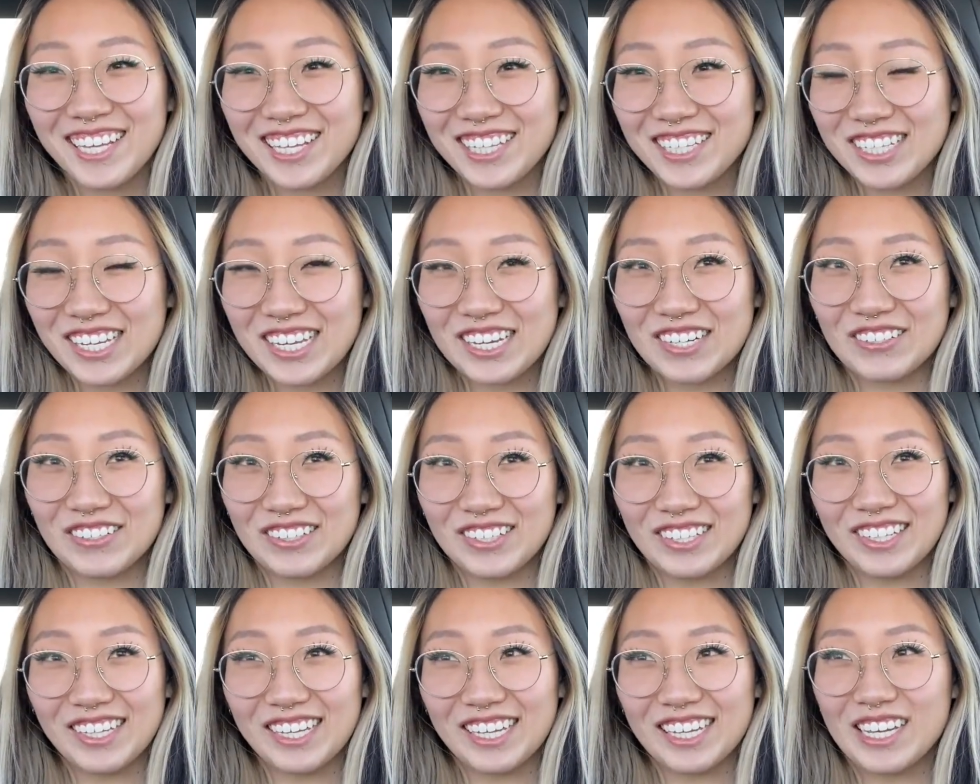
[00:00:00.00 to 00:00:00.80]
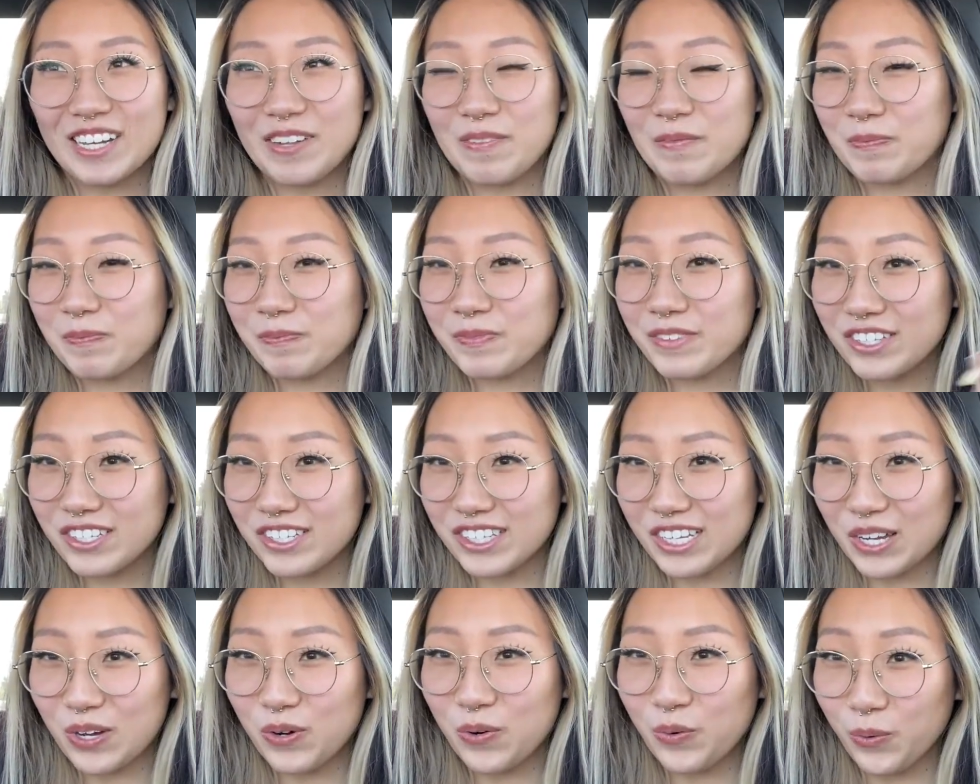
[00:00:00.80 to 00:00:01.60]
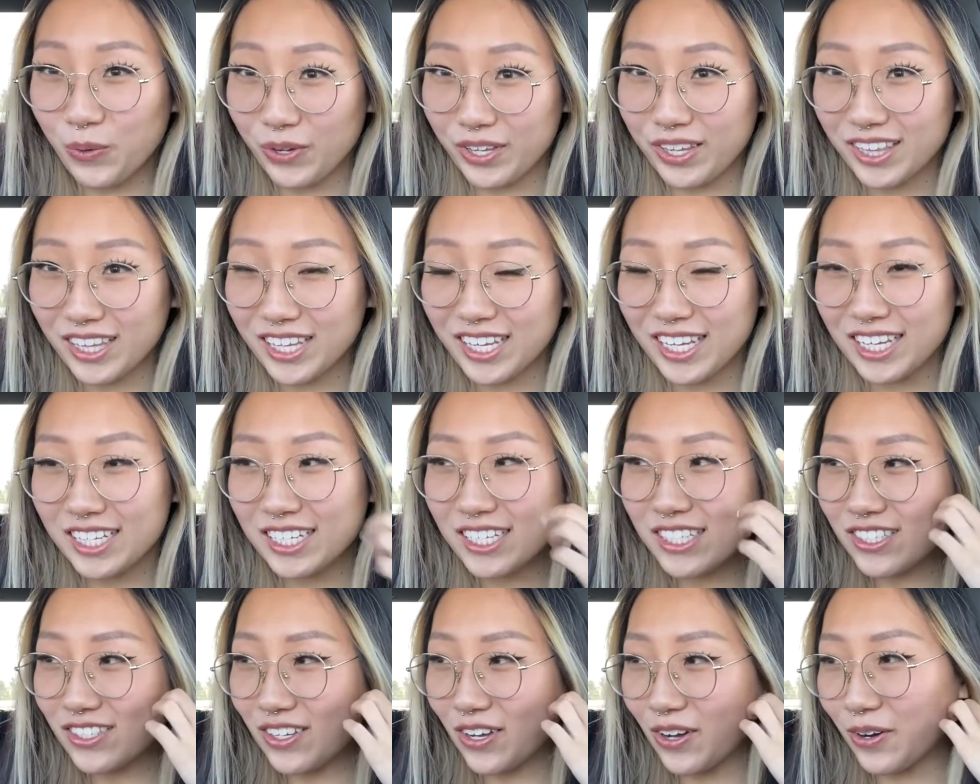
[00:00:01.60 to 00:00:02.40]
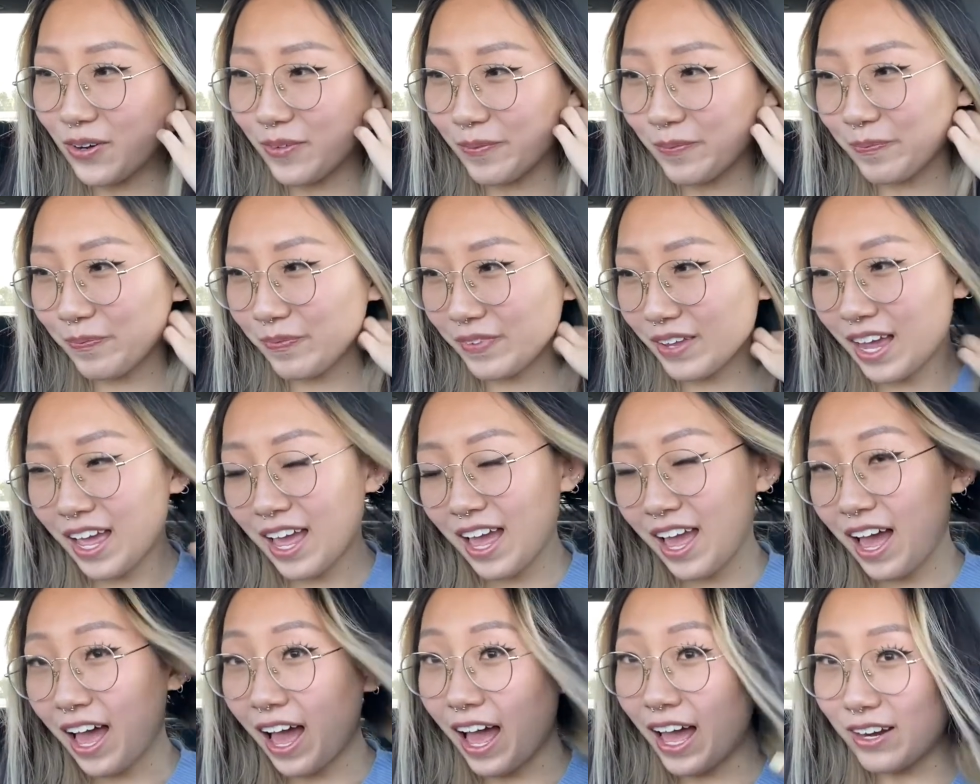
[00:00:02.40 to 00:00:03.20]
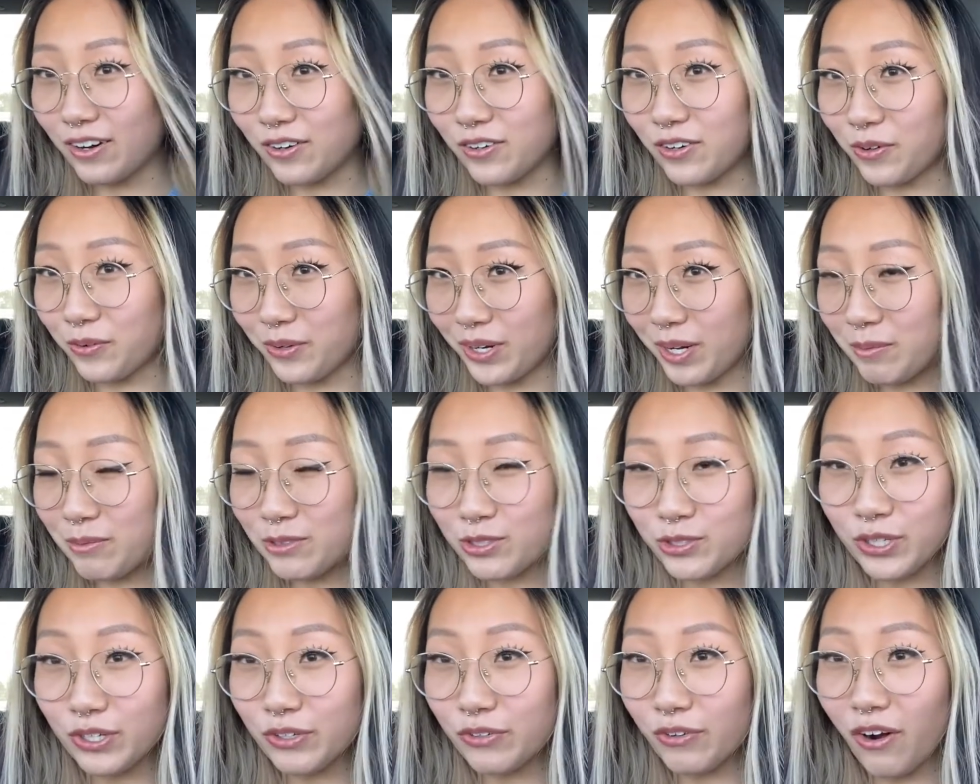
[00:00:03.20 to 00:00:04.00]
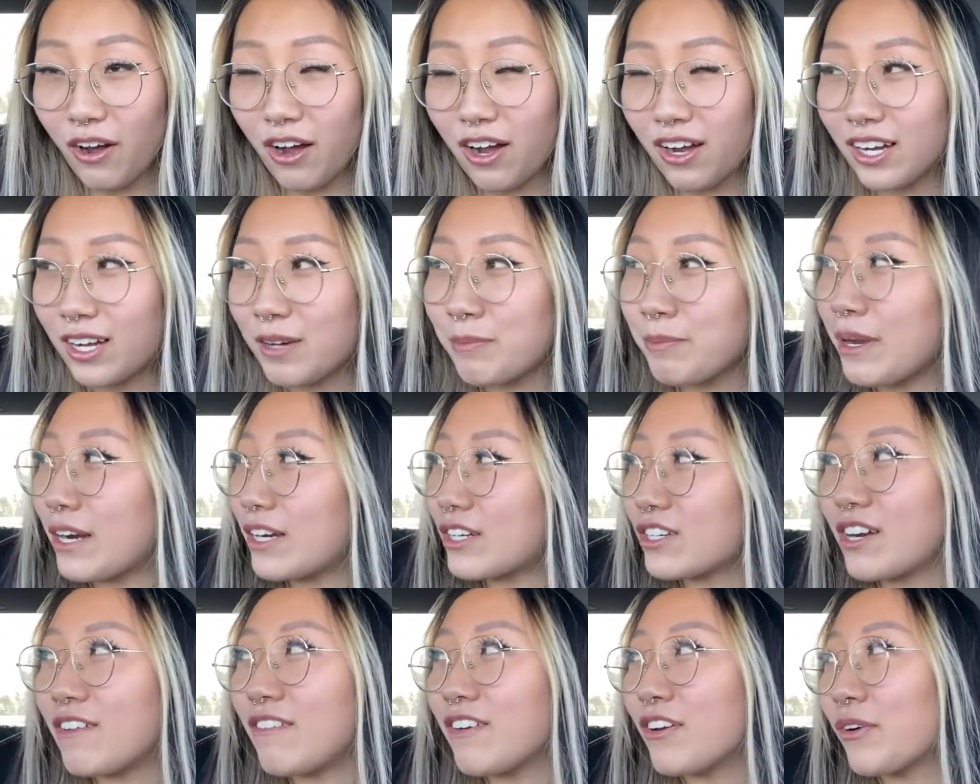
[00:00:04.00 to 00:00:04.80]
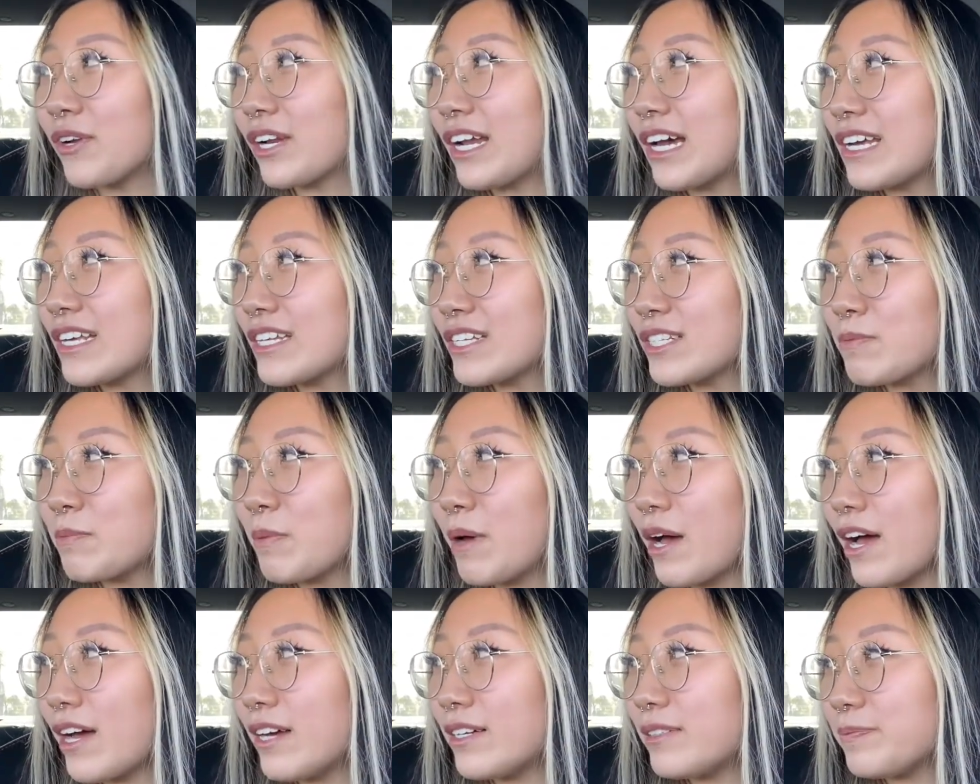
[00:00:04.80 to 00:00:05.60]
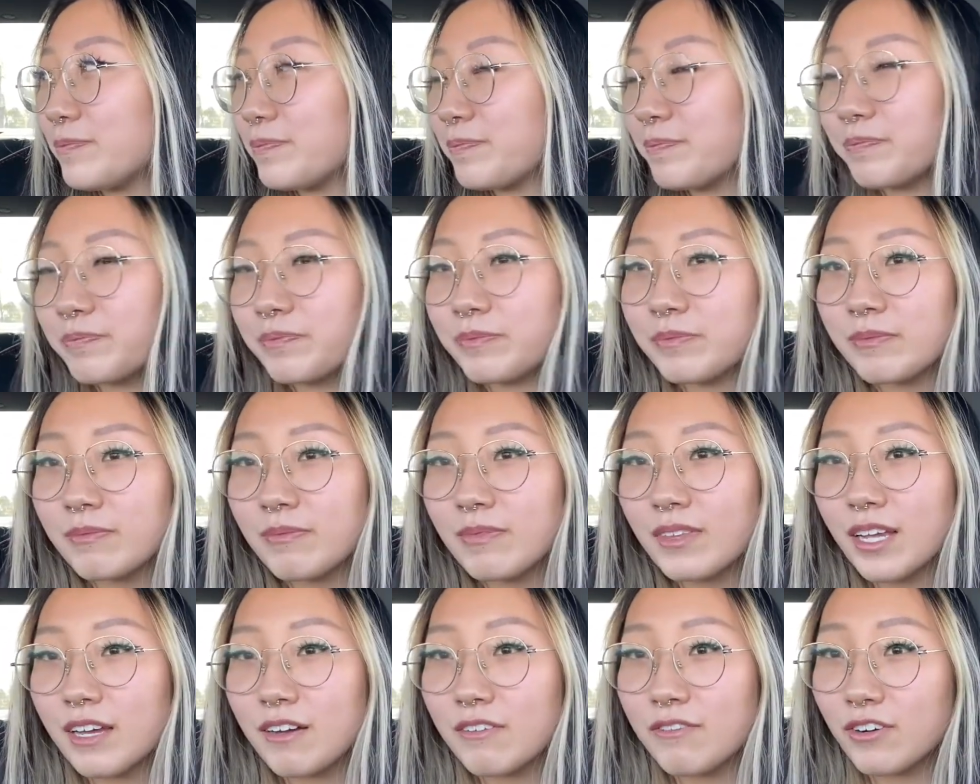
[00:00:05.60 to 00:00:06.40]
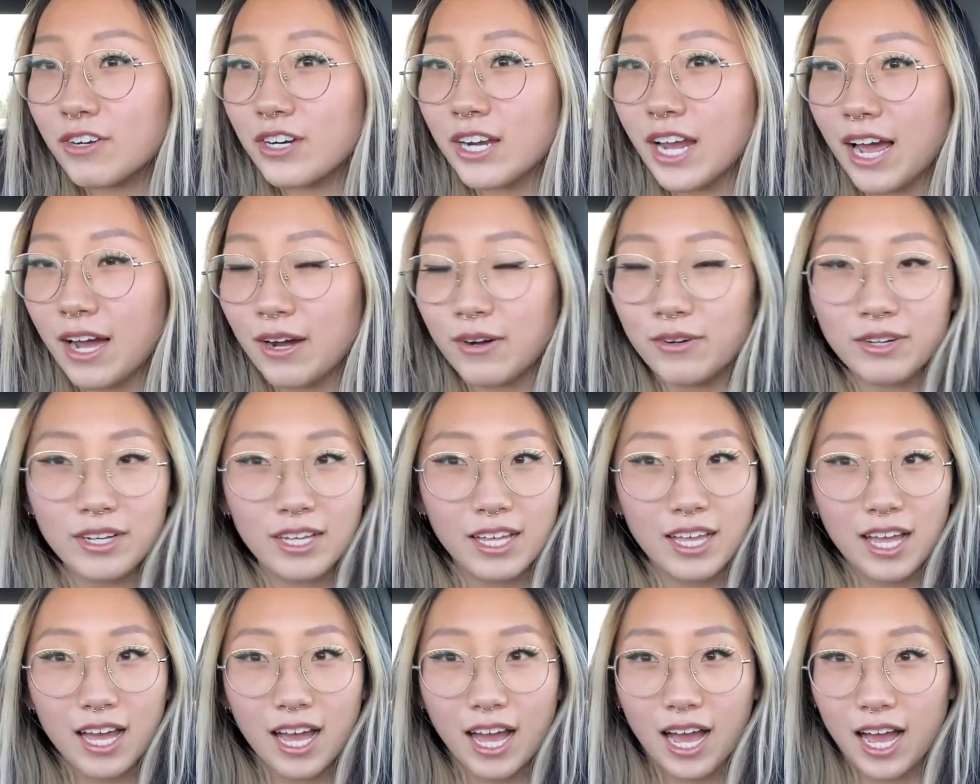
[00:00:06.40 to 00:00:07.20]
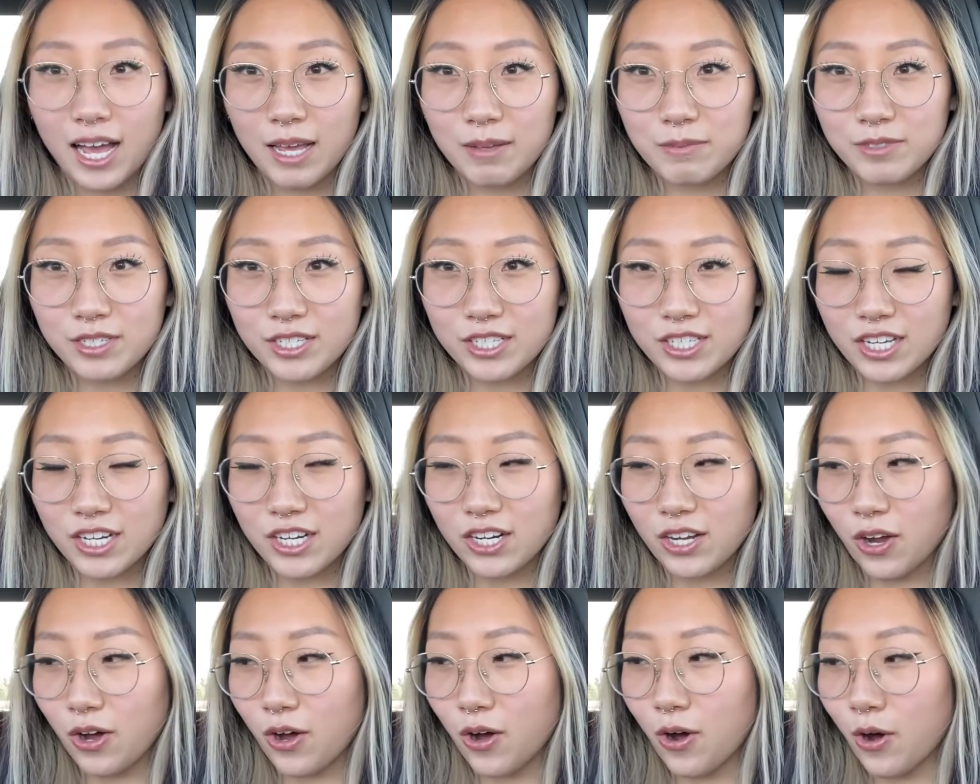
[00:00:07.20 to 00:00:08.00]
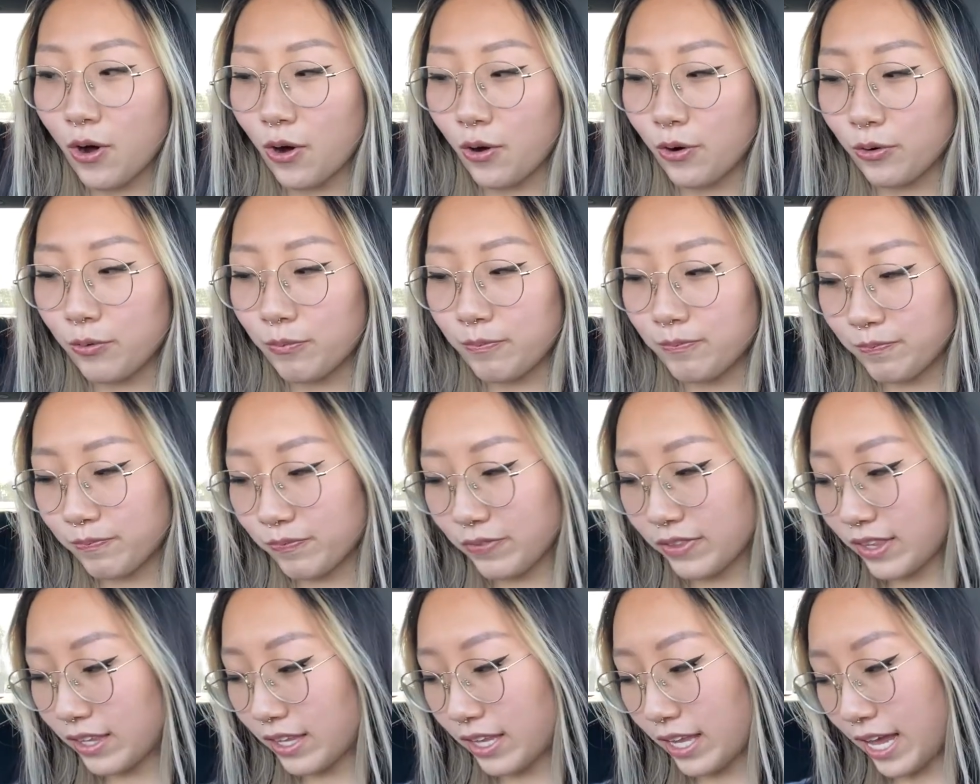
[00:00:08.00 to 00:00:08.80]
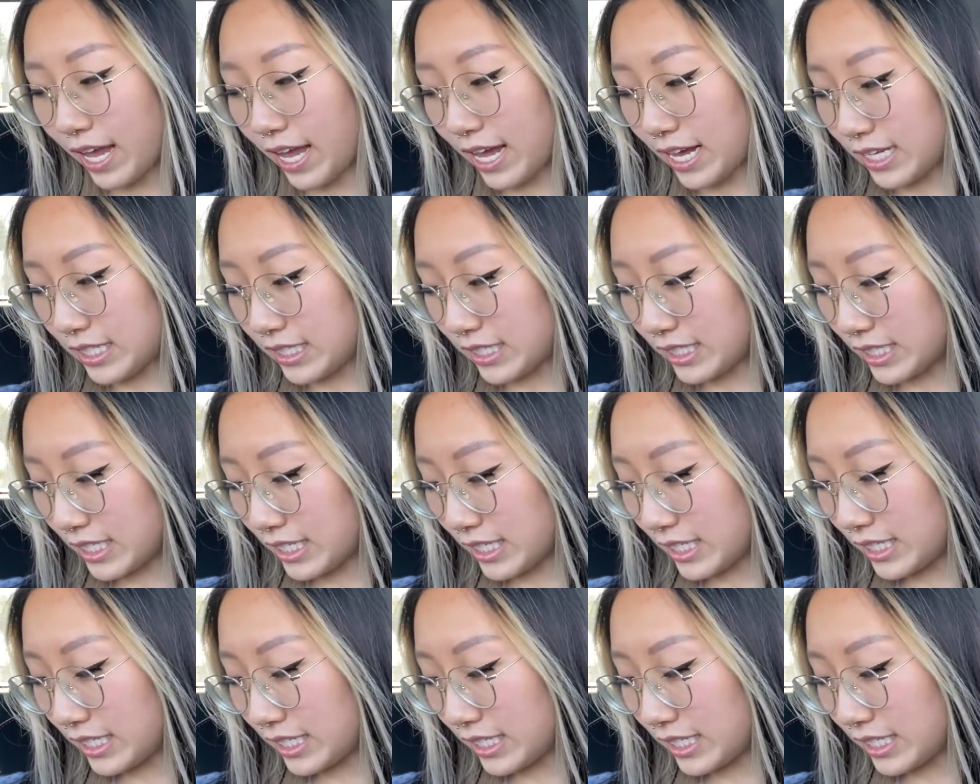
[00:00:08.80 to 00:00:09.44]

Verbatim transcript: it's like really it's like oily so i don't know what i'm doing wrong compared to everyone else but for now i'm just gonna go home and